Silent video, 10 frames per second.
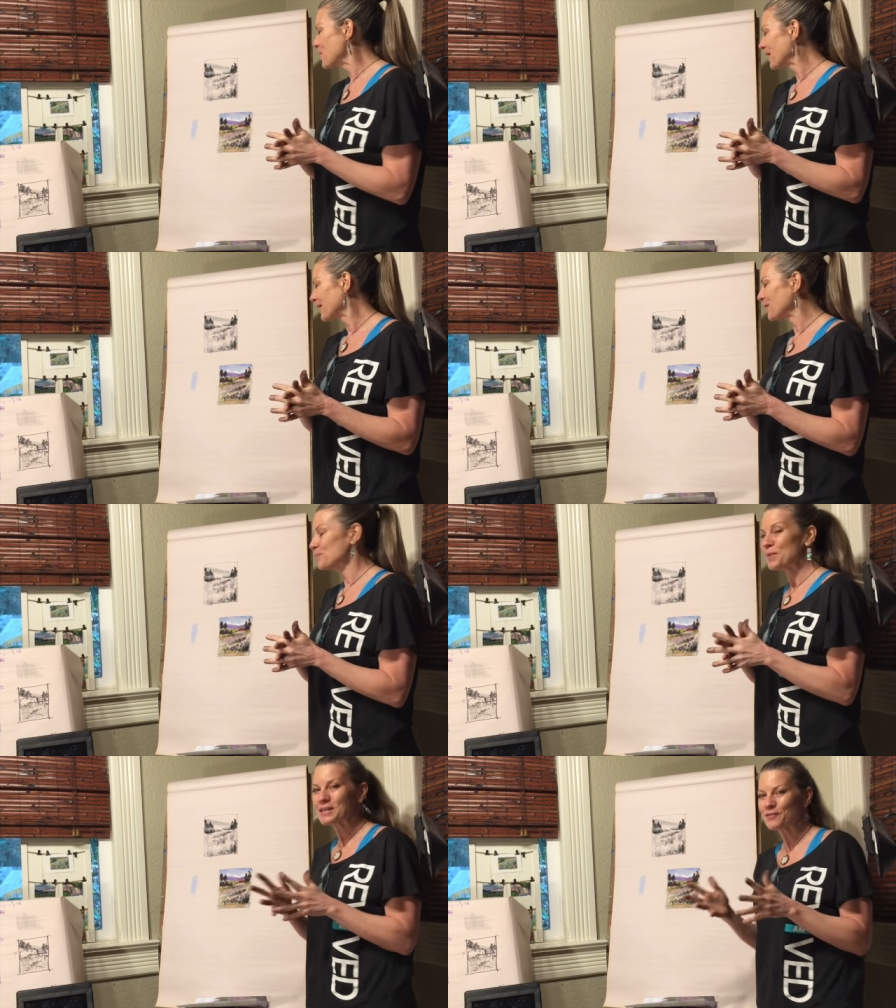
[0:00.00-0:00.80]
But
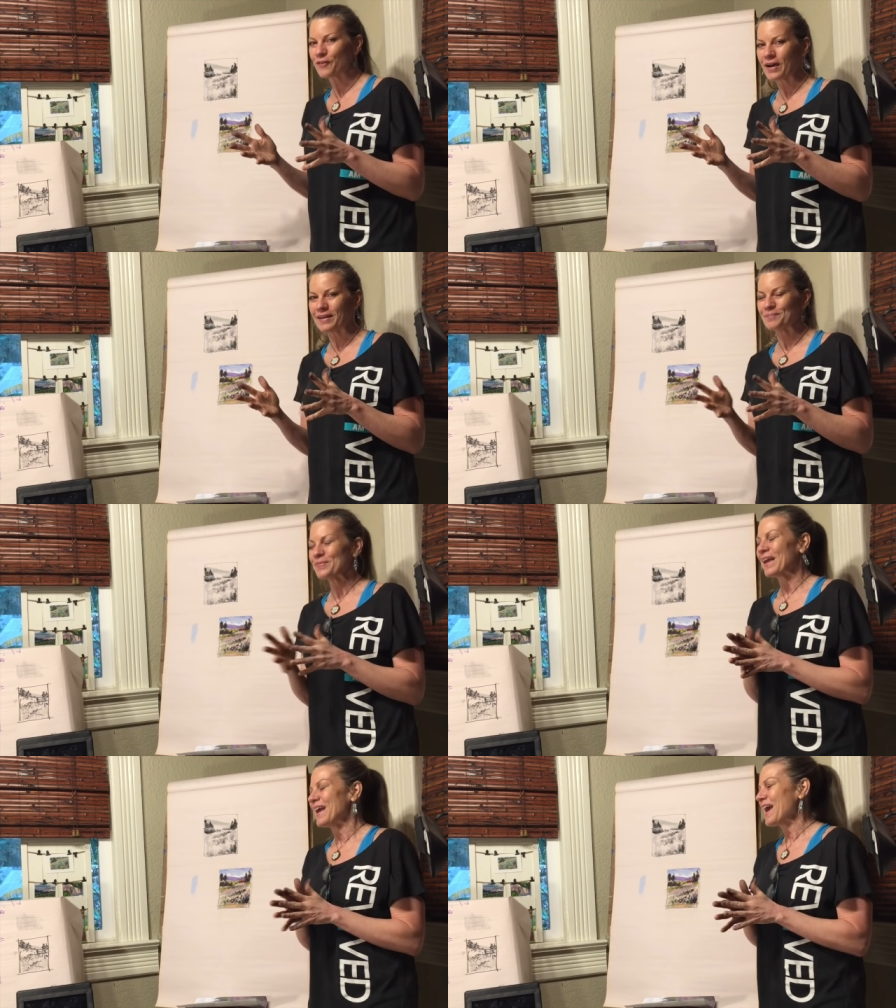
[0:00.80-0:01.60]
it's fun.
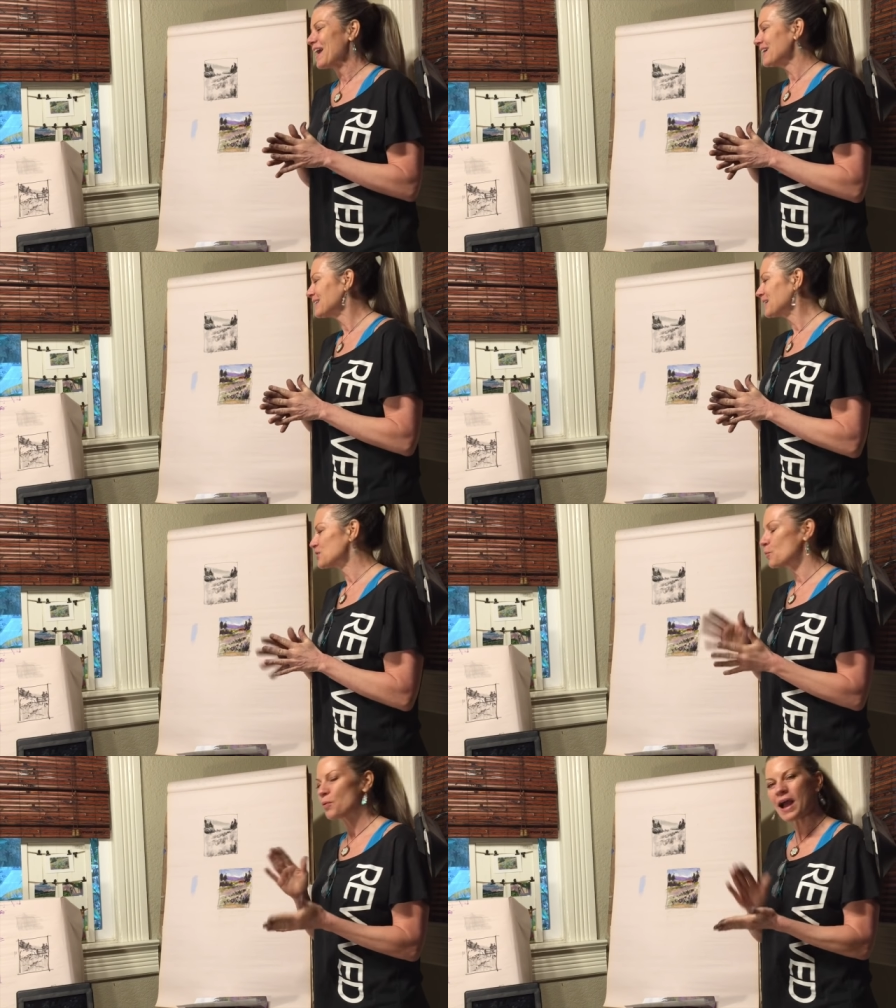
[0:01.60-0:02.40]

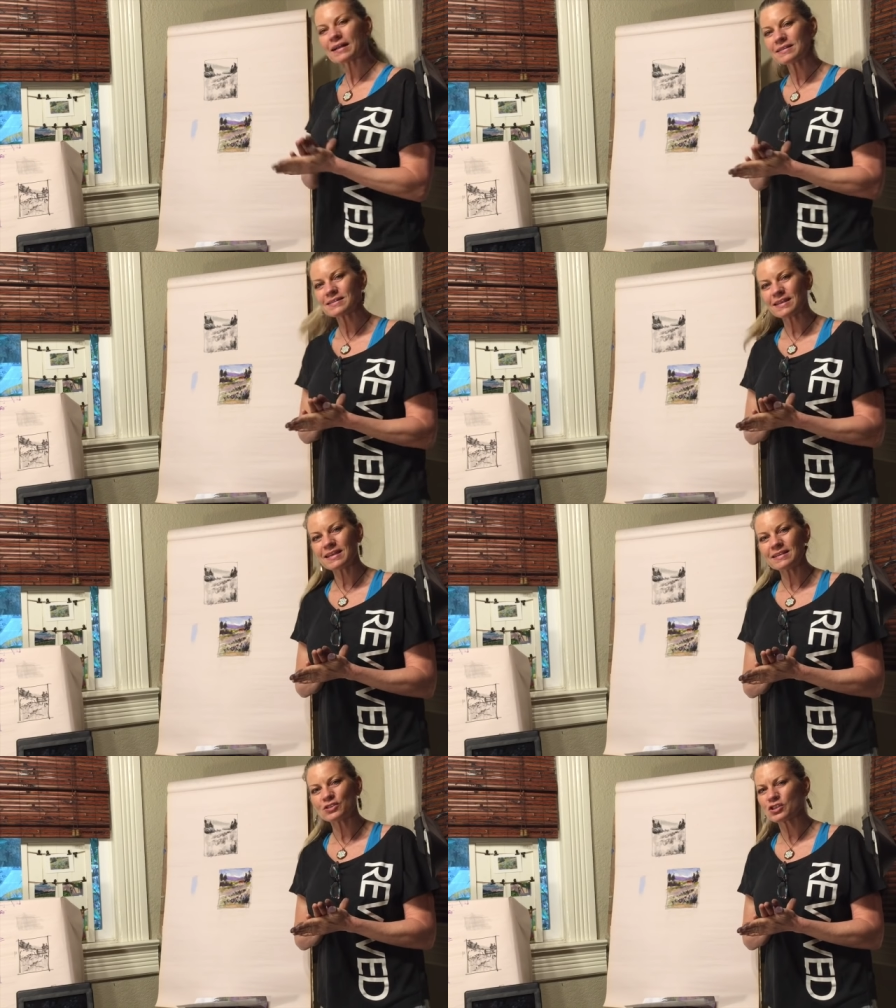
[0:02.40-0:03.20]
And so practice
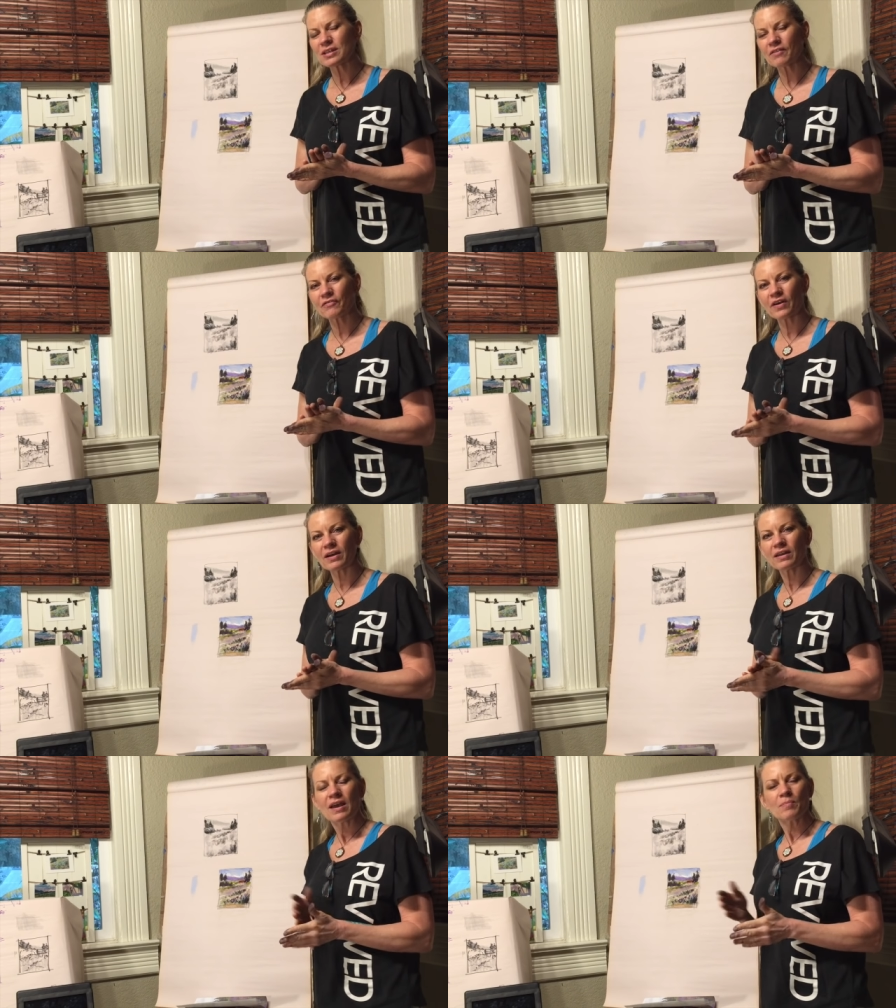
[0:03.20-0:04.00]
these, just have
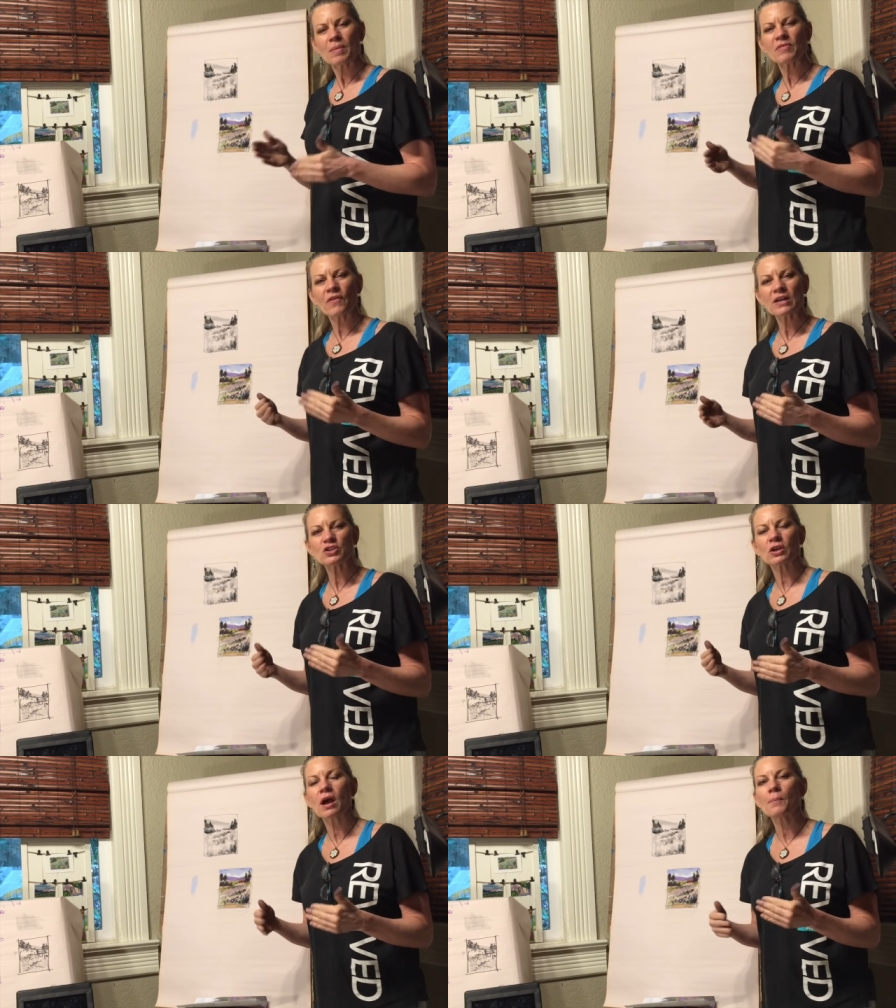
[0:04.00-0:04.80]
fun. Maybe
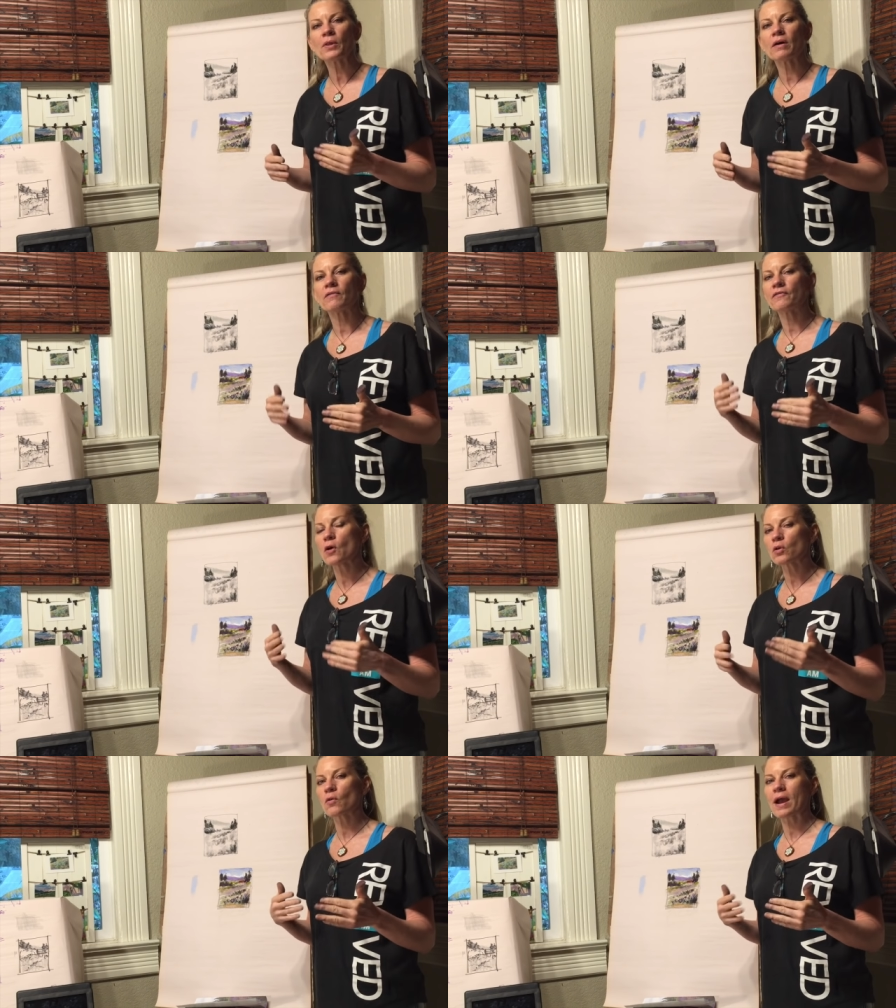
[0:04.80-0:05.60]
find you a couple of
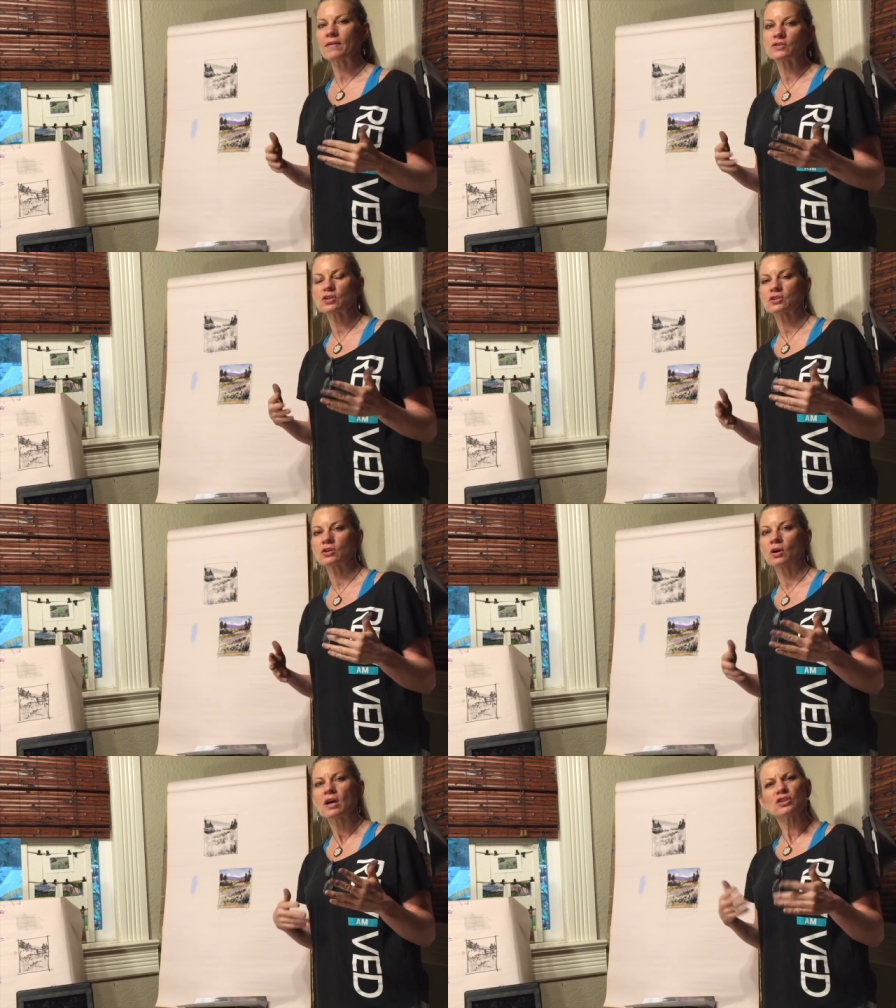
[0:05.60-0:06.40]
photographs just
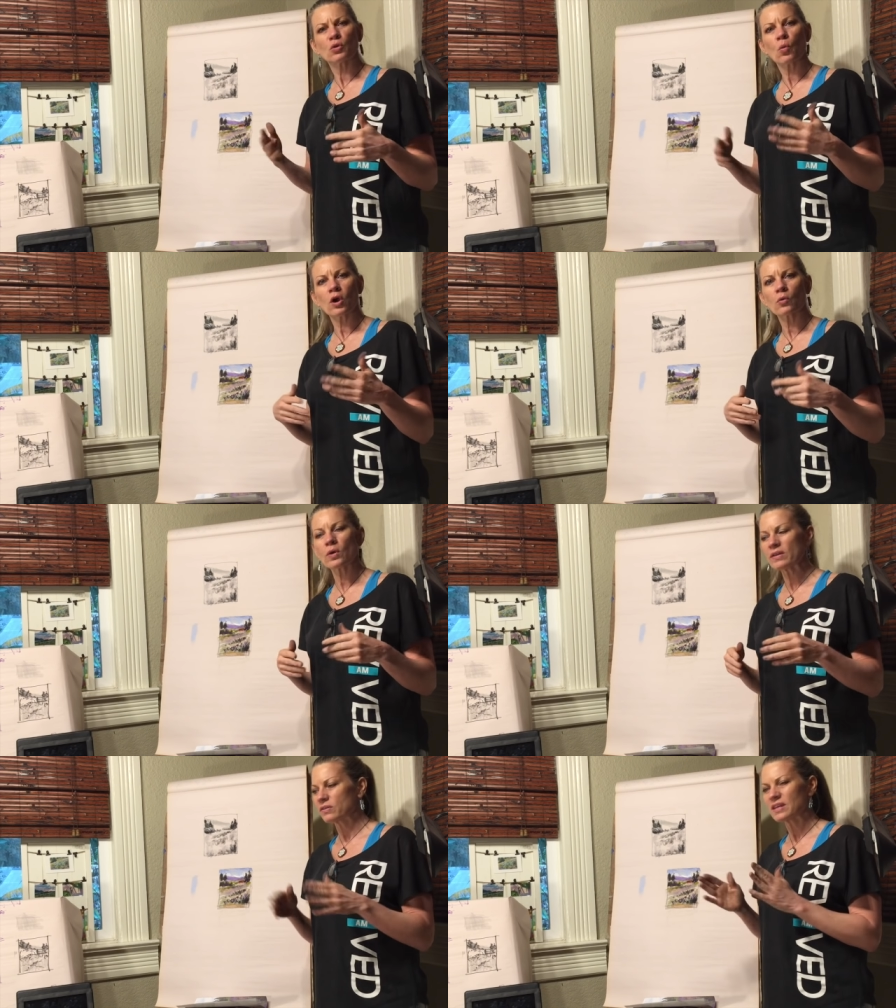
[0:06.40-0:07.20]
to work
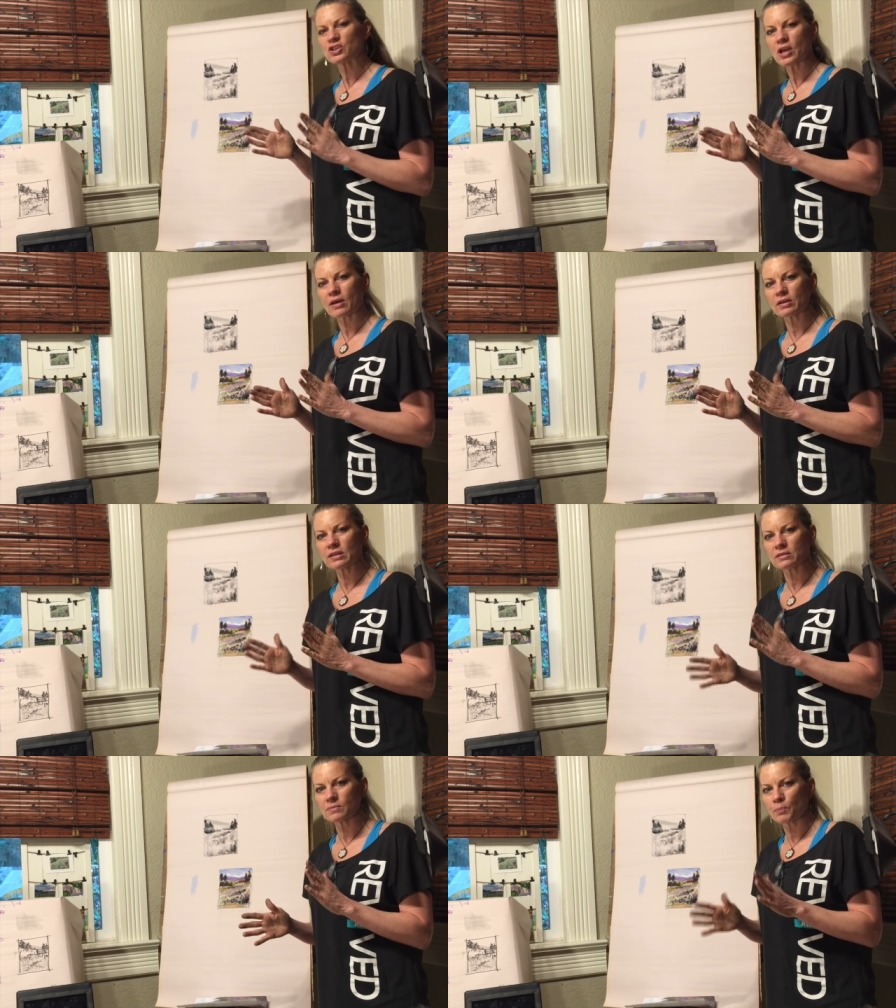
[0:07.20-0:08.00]
with. Get you out a
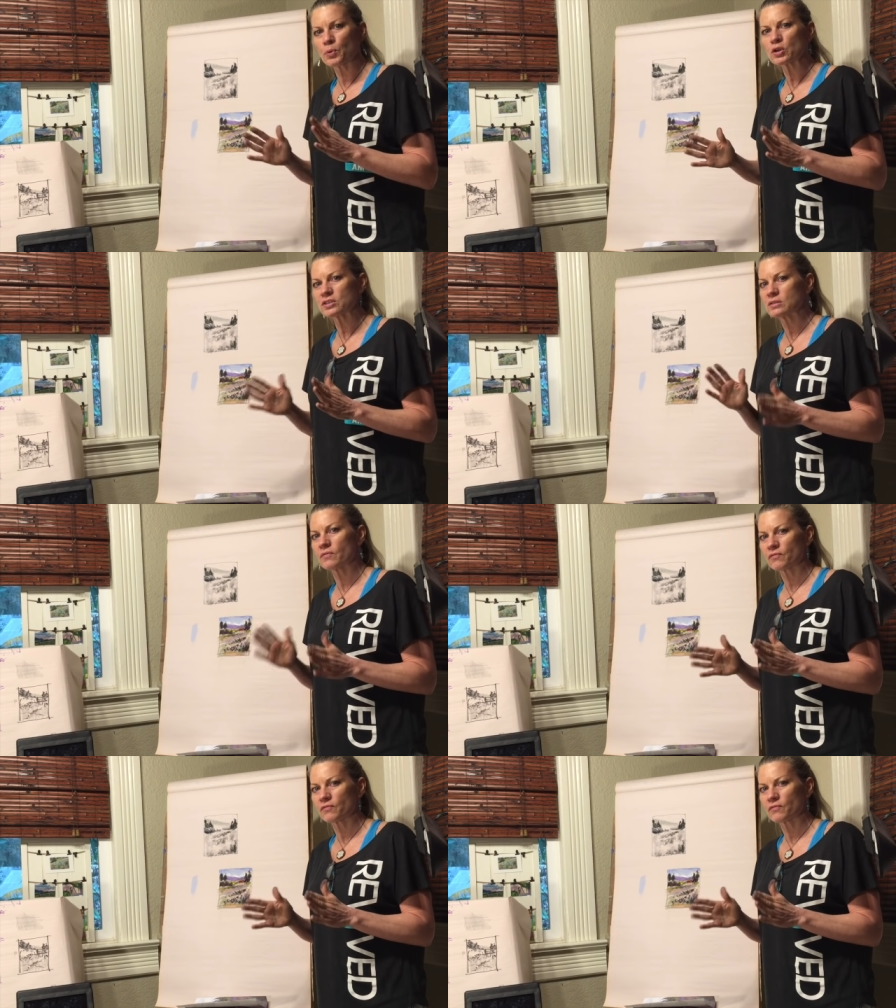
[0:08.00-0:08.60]
little book